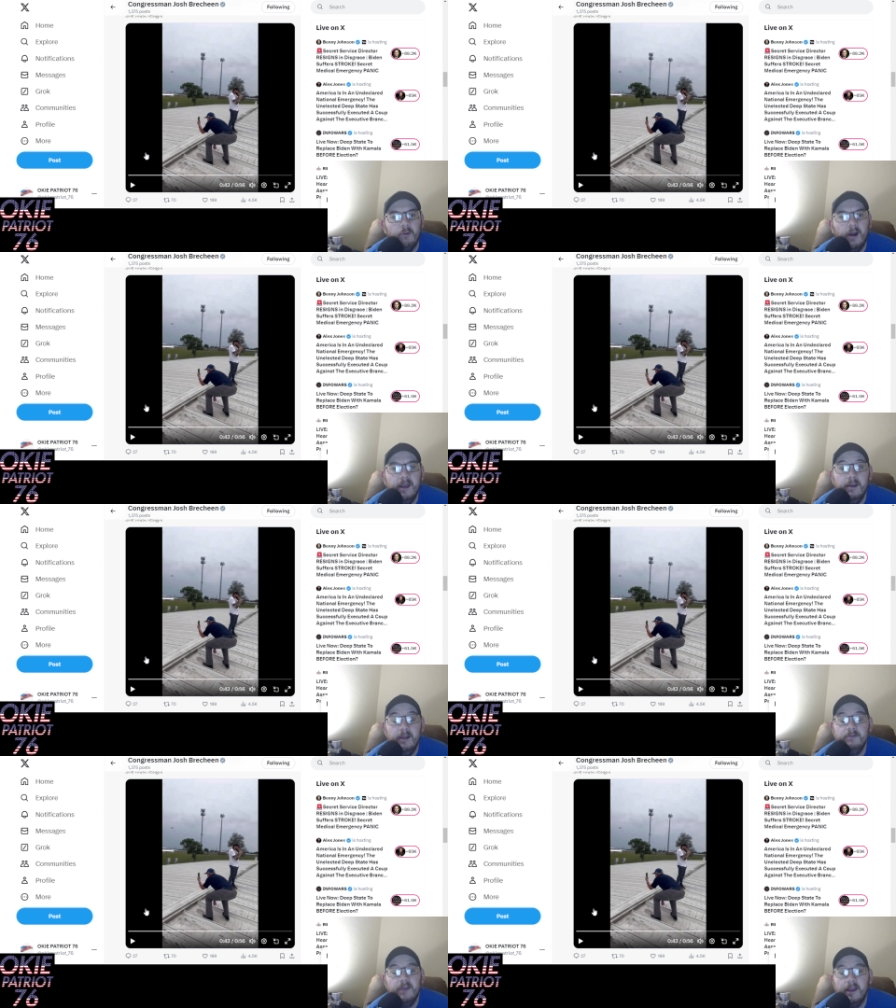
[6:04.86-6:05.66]
right? And
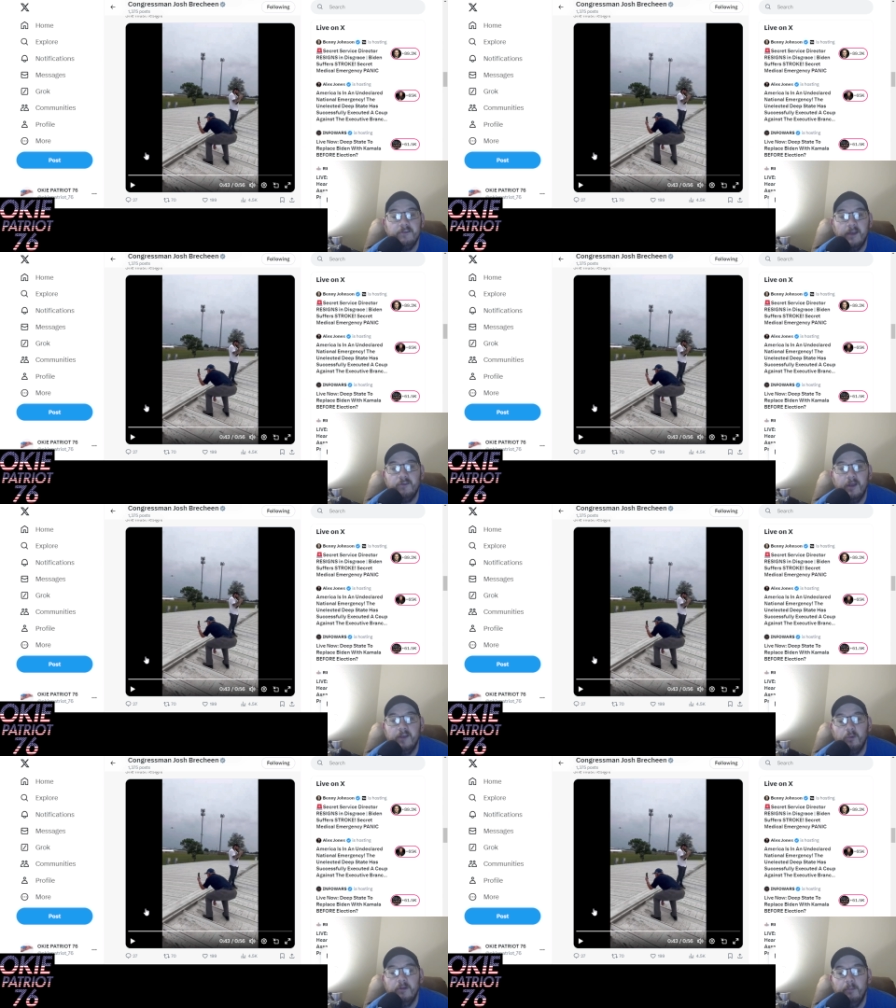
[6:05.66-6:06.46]
it, it's it's
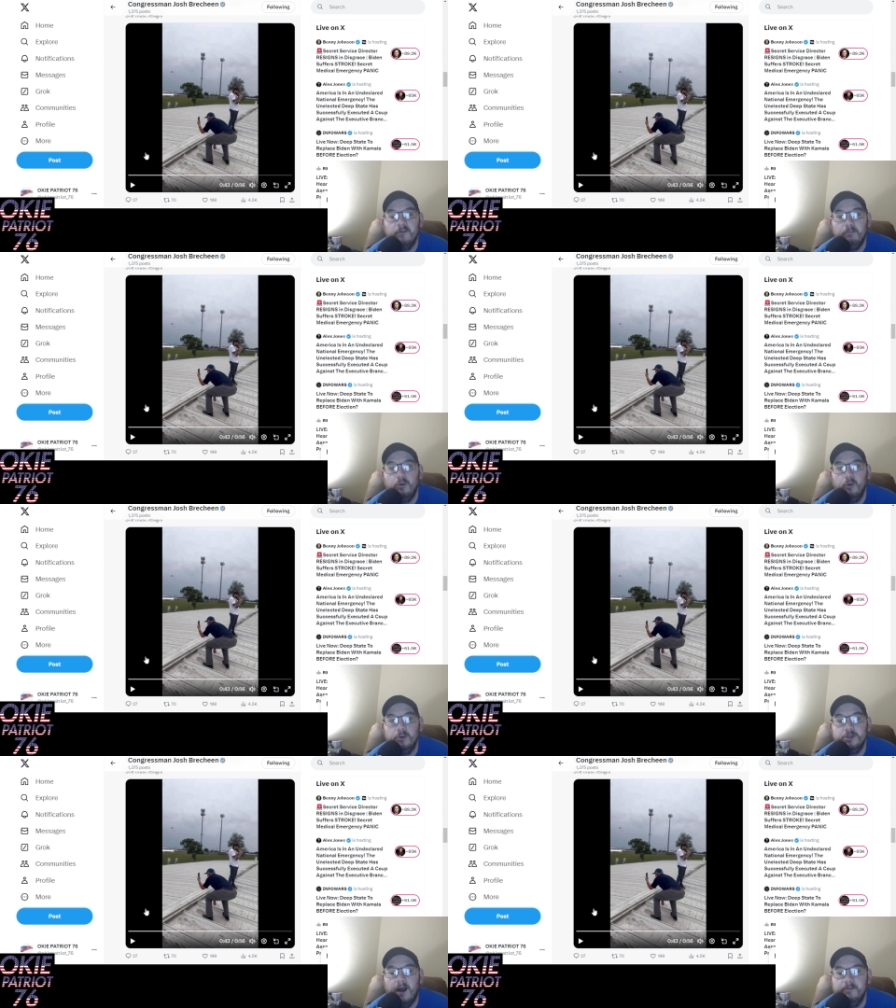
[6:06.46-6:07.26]
it's one of the most
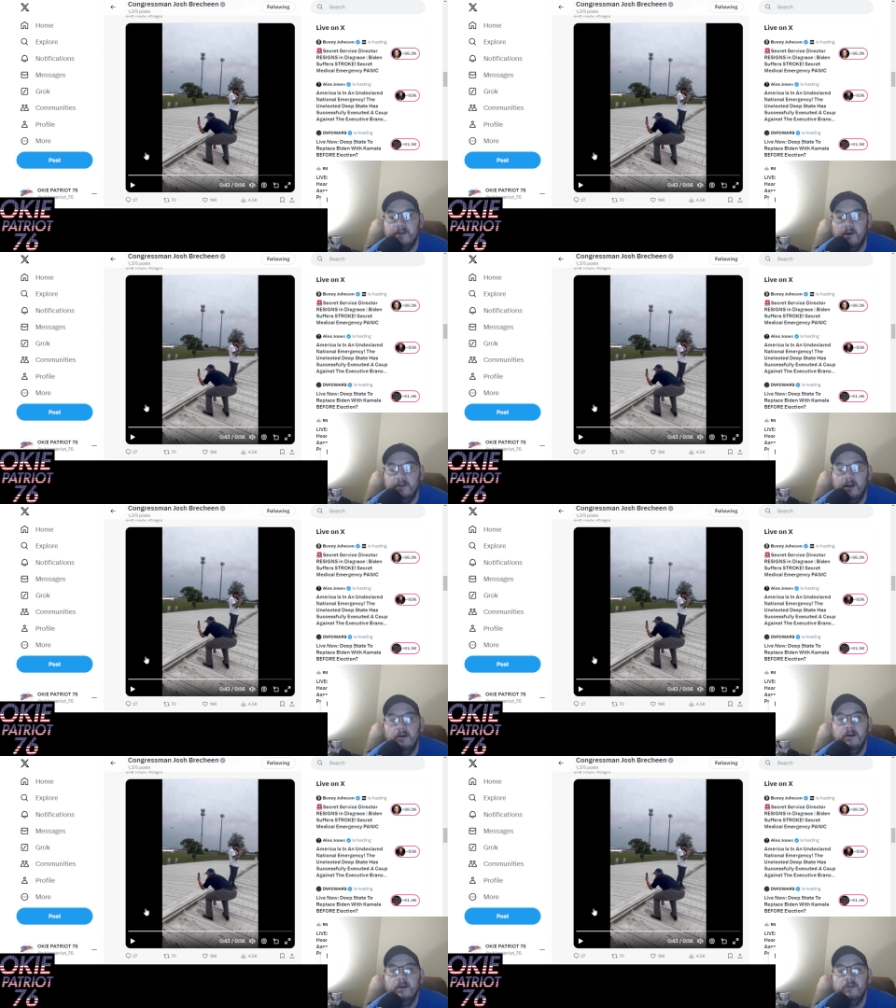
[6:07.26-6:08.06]
brutal jobs out
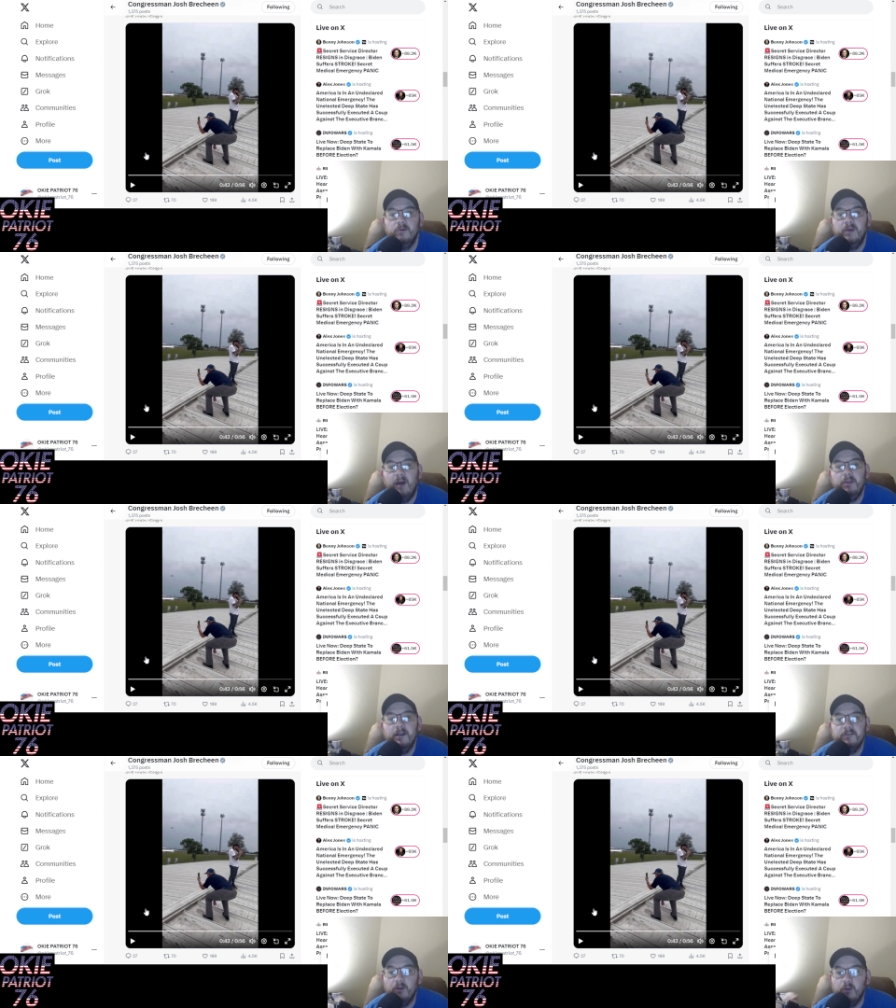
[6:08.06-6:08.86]
there. So God
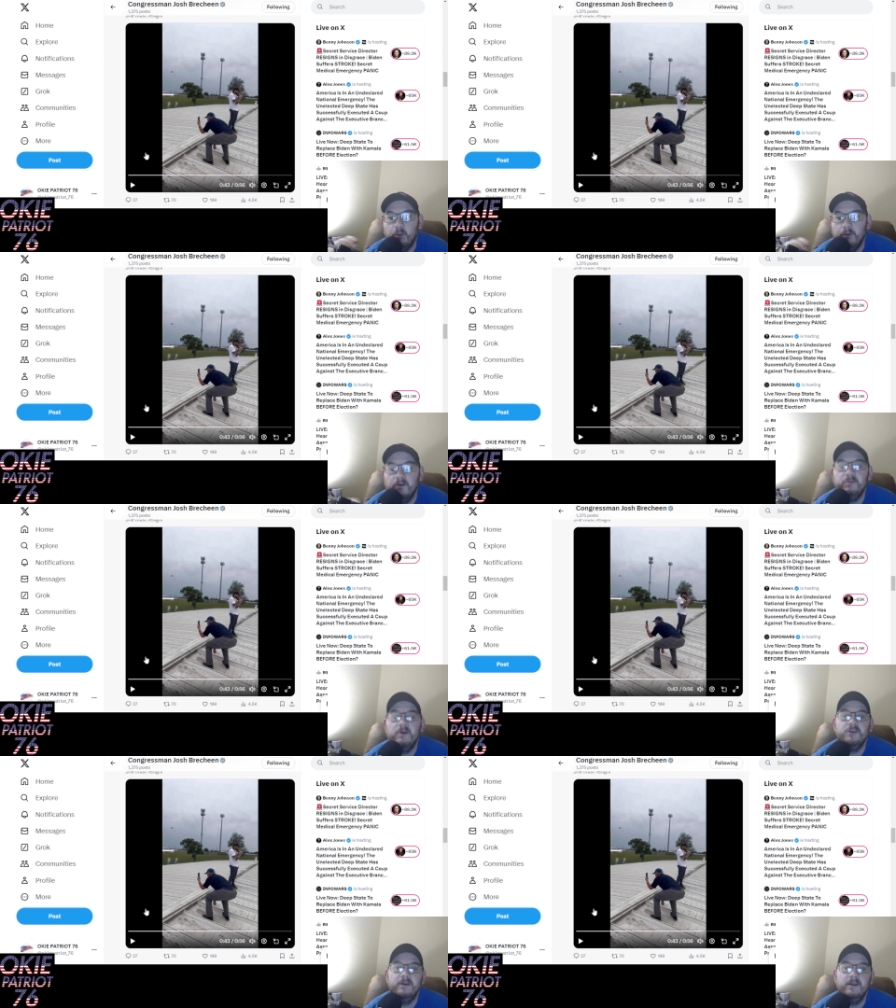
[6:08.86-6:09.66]
bless all the roofers,
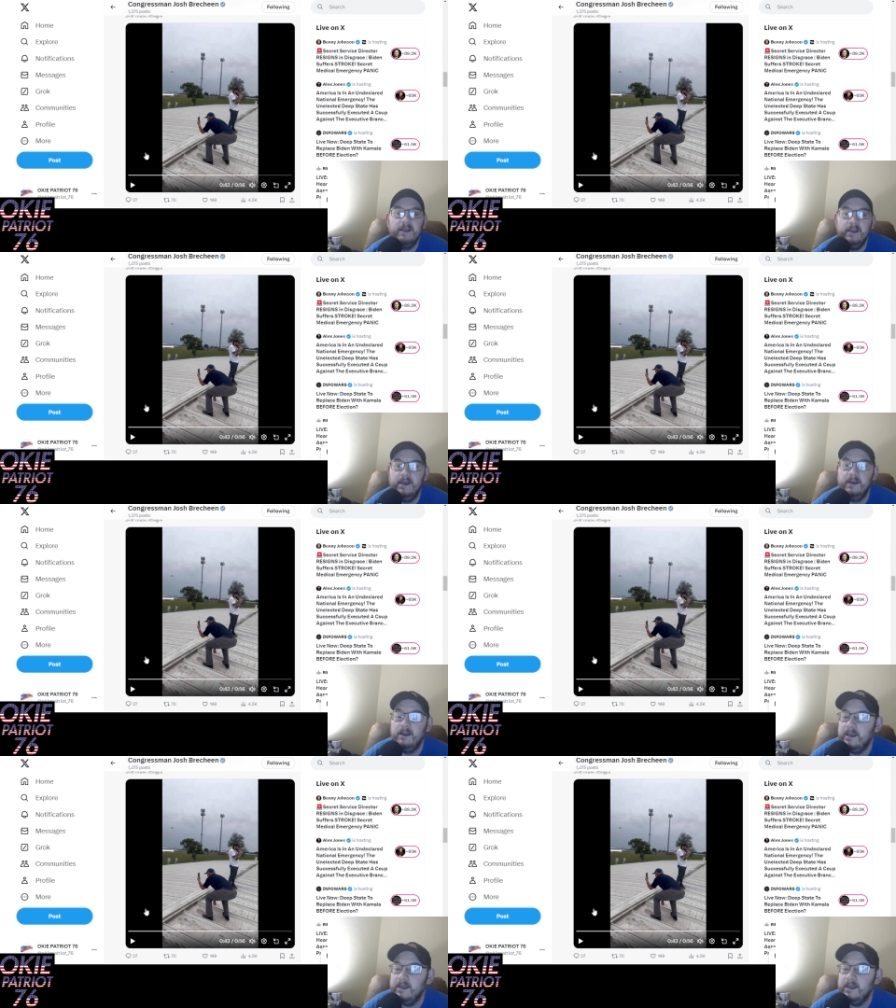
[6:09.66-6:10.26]
especially in the heat.